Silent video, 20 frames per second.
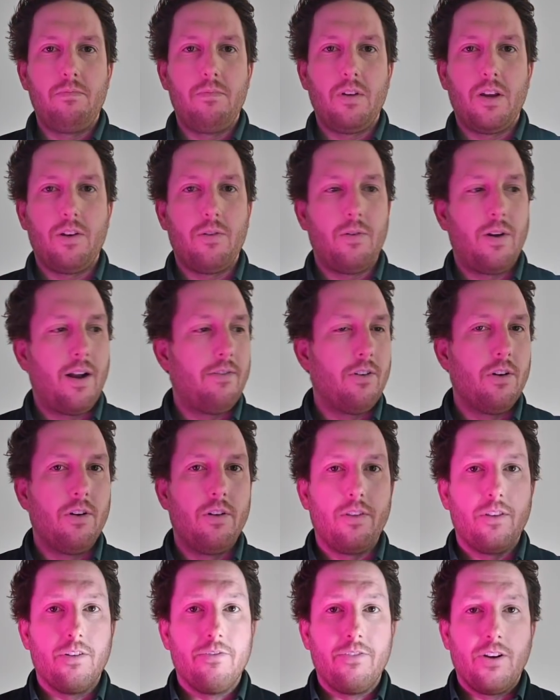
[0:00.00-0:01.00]
You can do whatever.
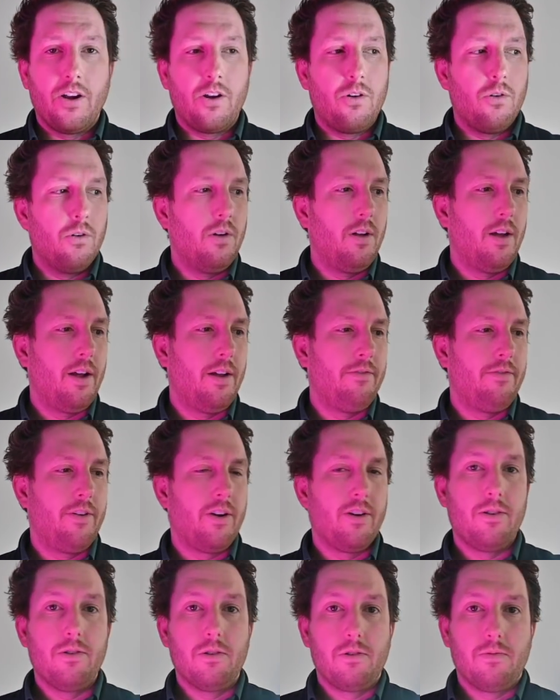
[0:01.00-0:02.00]
They're very cool and
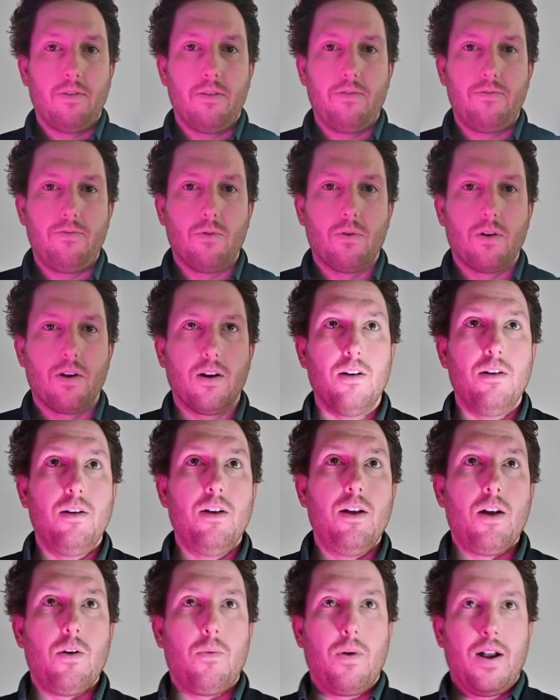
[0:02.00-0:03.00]
very useful for
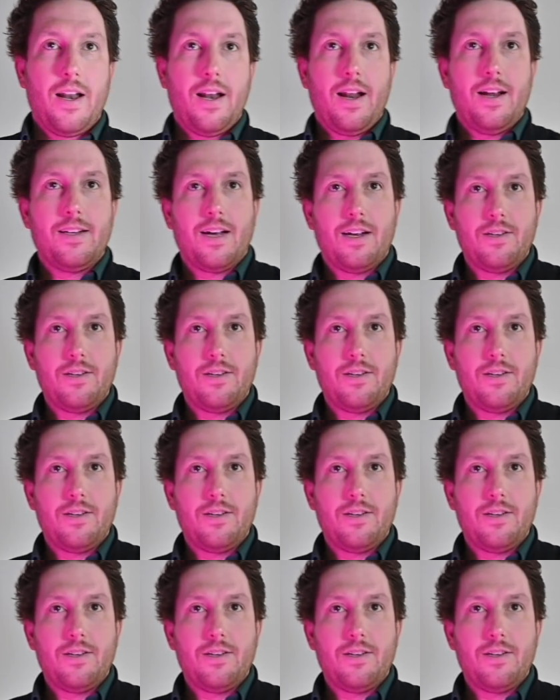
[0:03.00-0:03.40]
wedding days.